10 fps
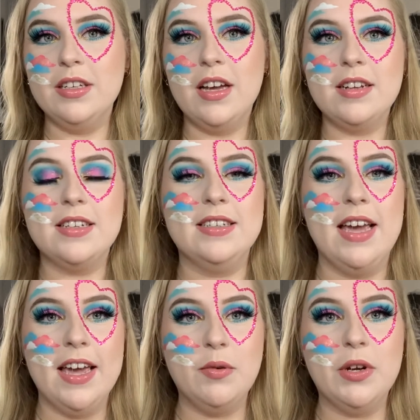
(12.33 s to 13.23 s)

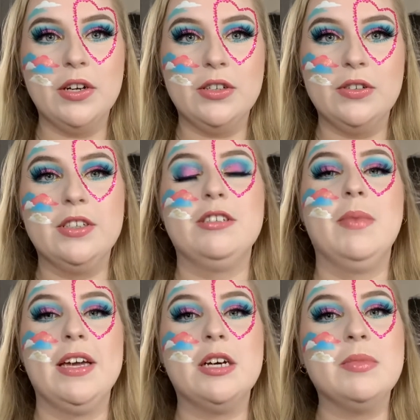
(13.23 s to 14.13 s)
Today we are doing
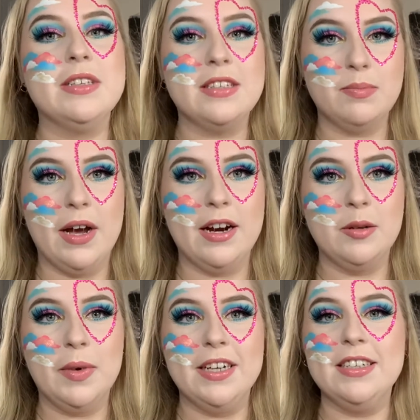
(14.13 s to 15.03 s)
makeup inspired
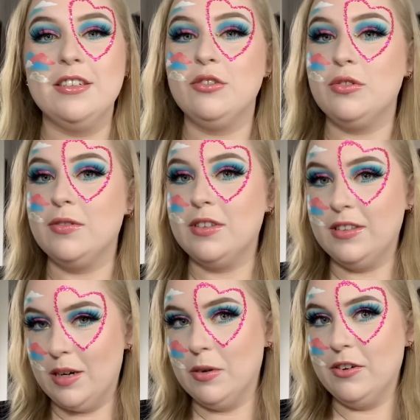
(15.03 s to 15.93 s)
by Taylor Swift's
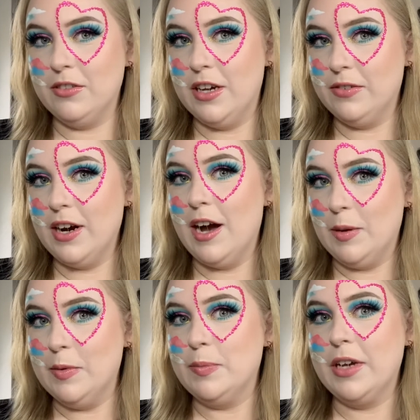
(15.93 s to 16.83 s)
Lover
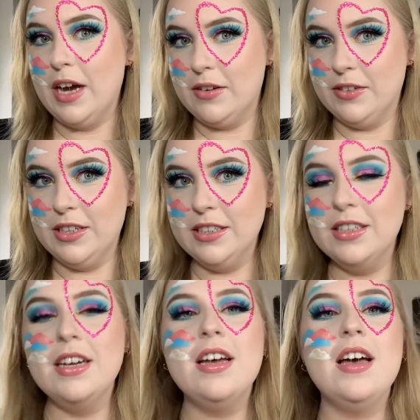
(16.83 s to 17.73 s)
album cover.
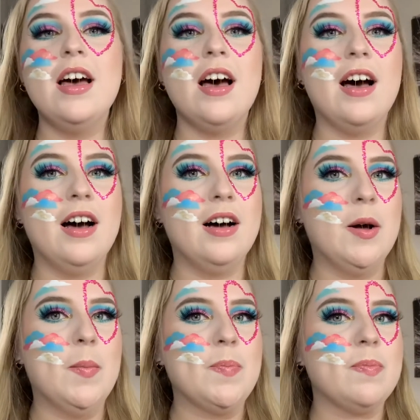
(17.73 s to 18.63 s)

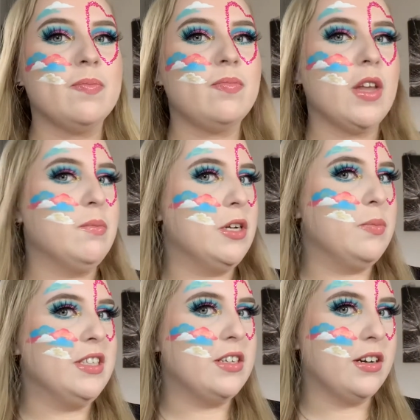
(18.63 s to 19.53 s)
I'm going to be
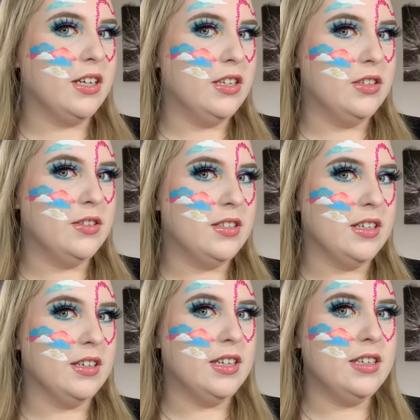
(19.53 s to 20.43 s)
starting a new
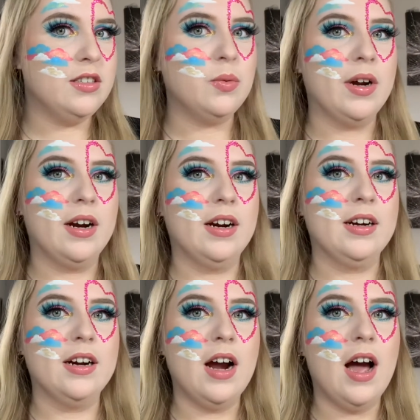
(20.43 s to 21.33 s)
series
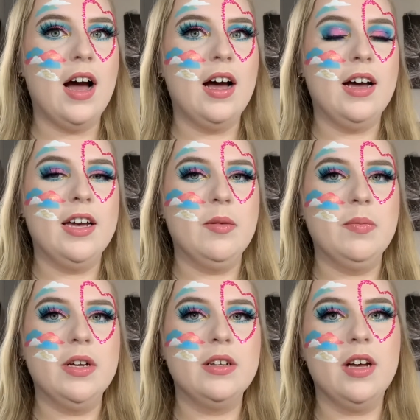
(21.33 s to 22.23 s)
where
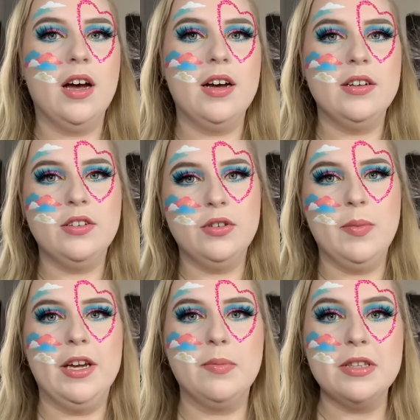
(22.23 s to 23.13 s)
I'm doing
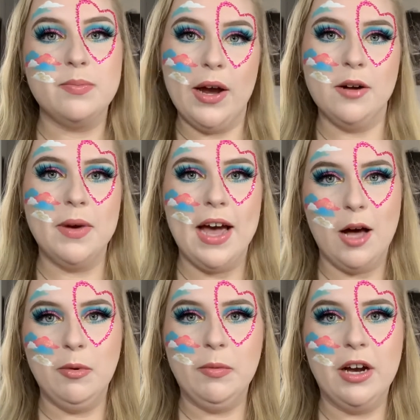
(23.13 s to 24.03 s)
makeup inspired by
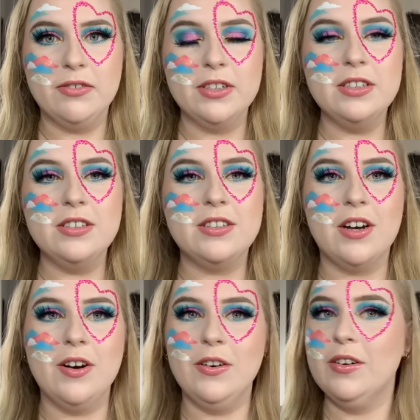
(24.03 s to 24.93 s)
album covers.
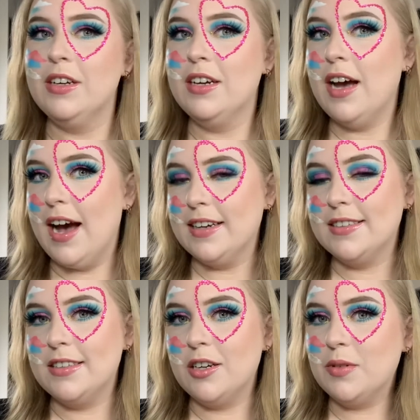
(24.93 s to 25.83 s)
So I had to
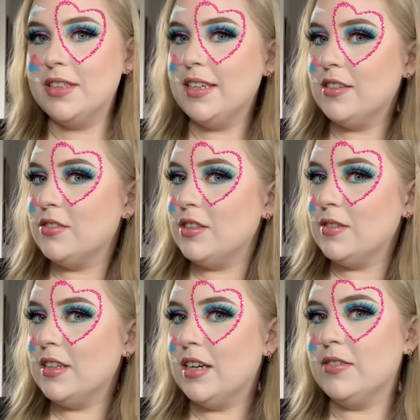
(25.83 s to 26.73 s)
start with Taylor Swift's
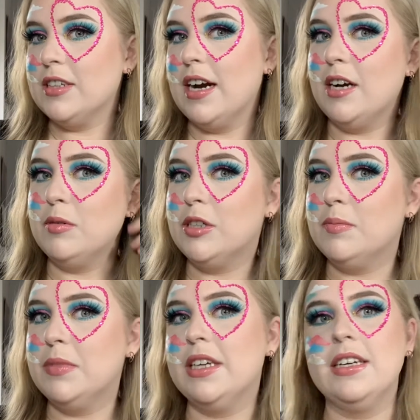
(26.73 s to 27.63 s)
Lover
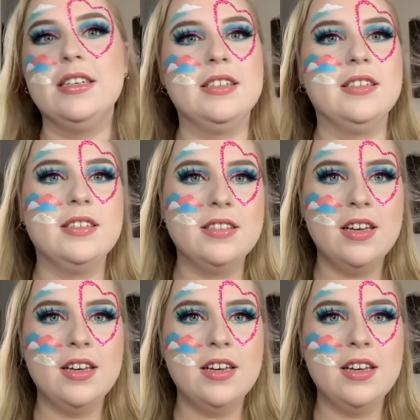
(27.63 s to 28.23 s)
album because